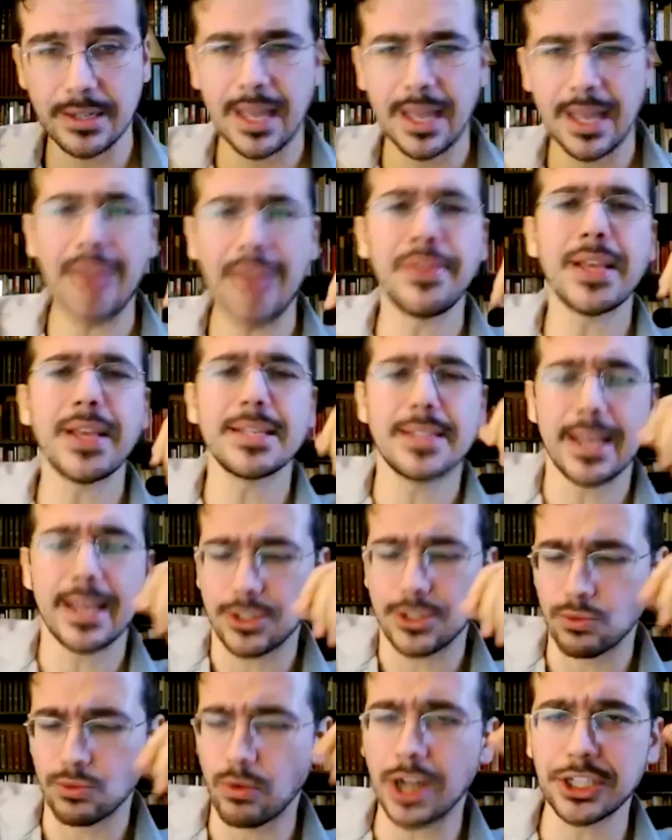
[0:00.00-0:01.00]
And they say
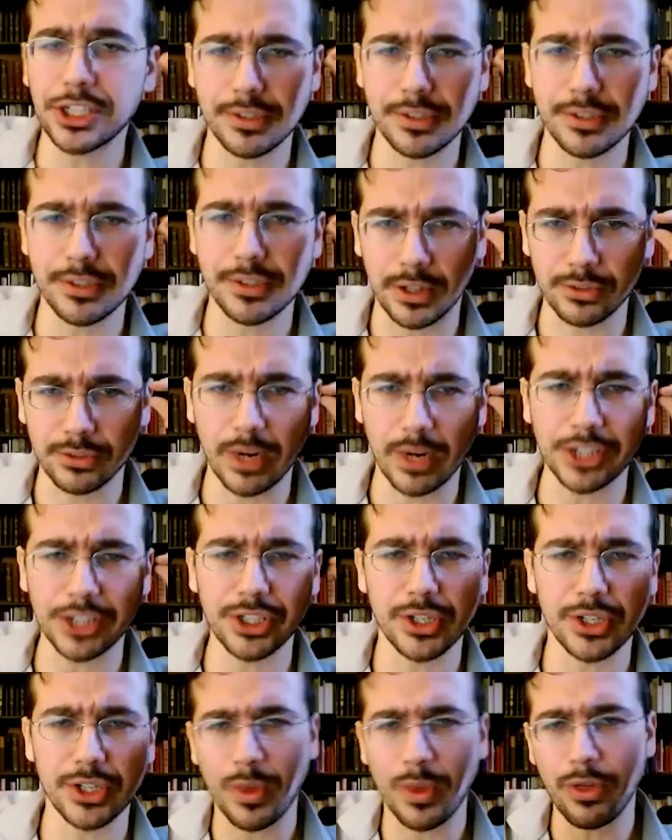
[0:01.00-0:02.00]
it's Russia's fault. Russia
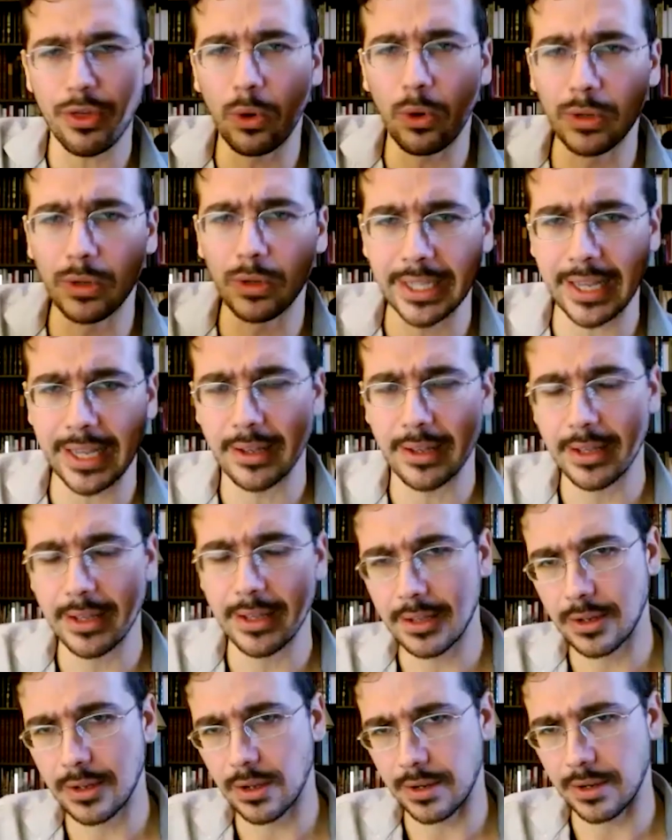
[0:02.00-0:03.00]
is withholding
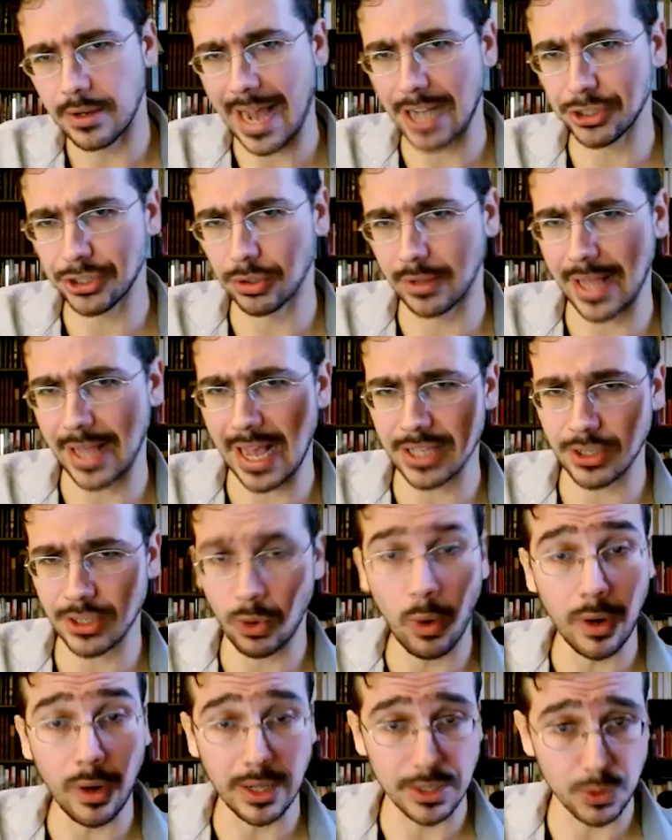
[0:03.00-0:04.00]
natural gas and
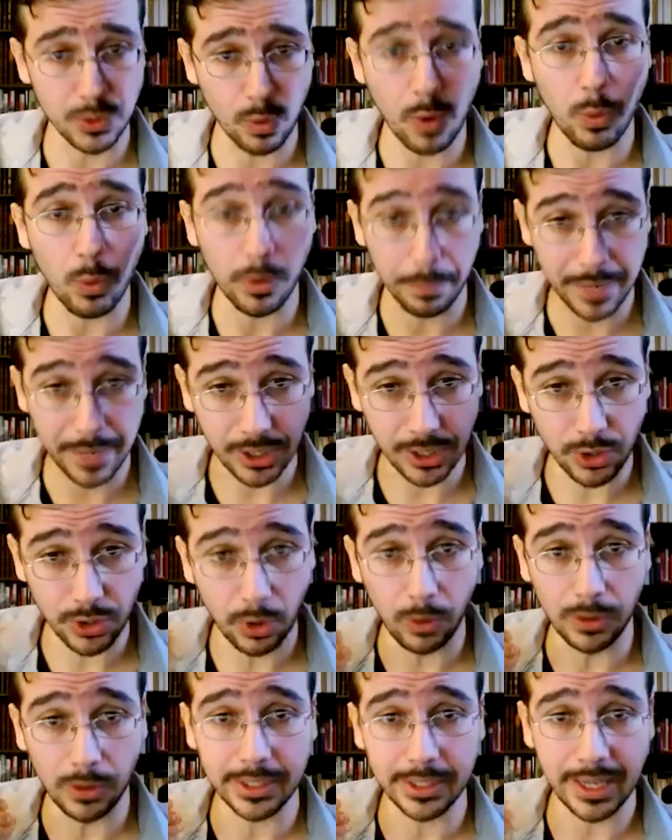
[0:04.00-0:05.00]
oil, is what we're being
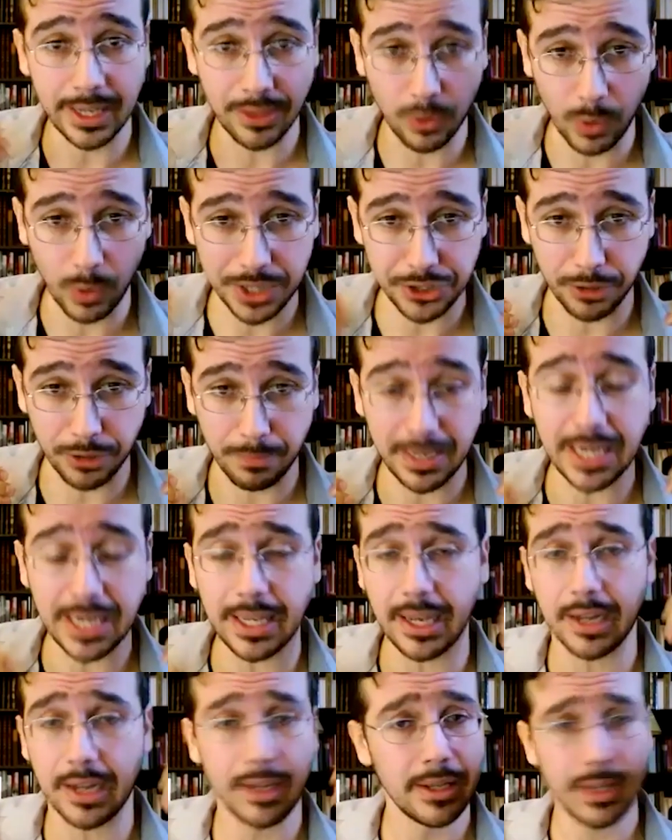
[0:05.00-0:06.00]
told in the Western
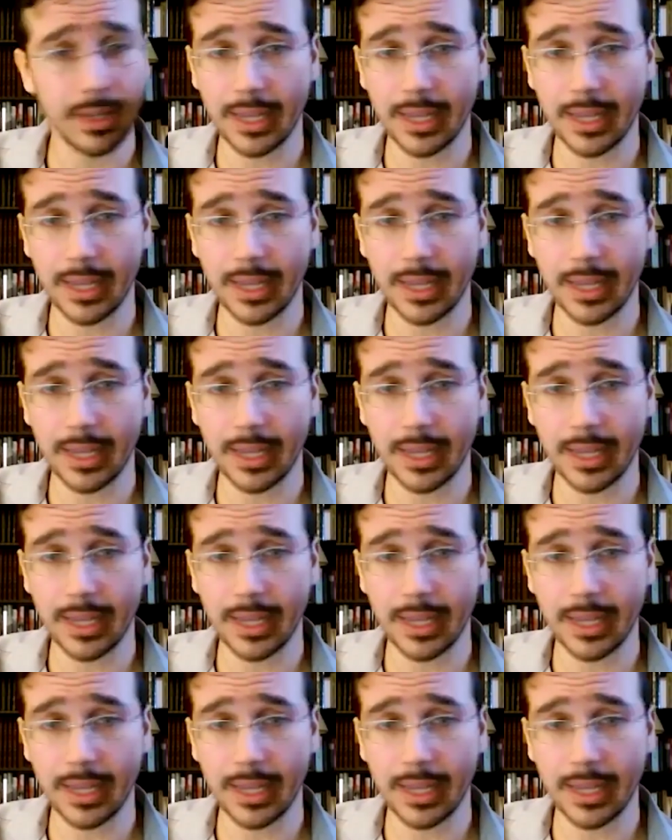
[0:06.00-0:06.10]
media.